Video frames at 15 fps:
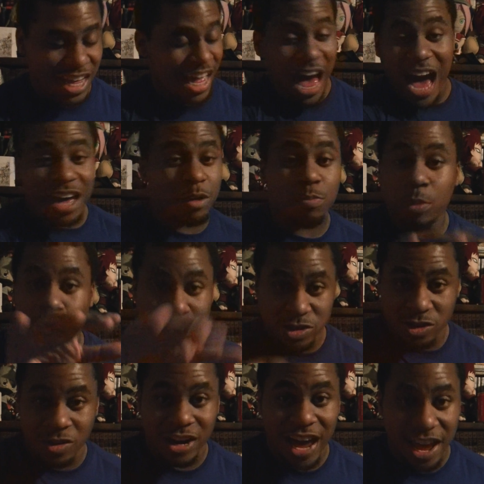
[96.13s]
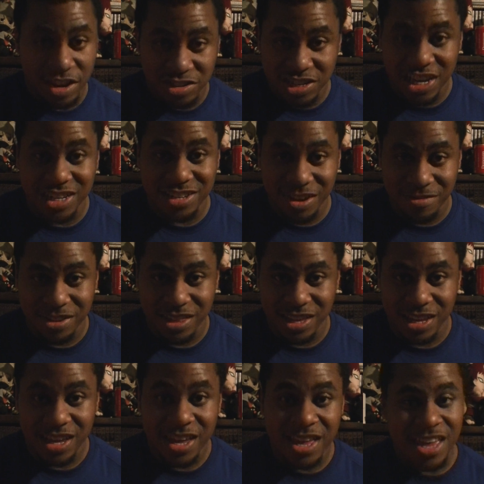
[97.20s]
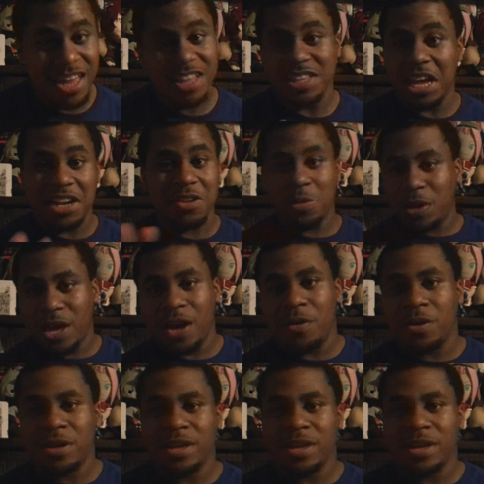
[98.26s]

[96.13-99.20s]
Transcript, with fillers: I could post on that and change everything. That don't count.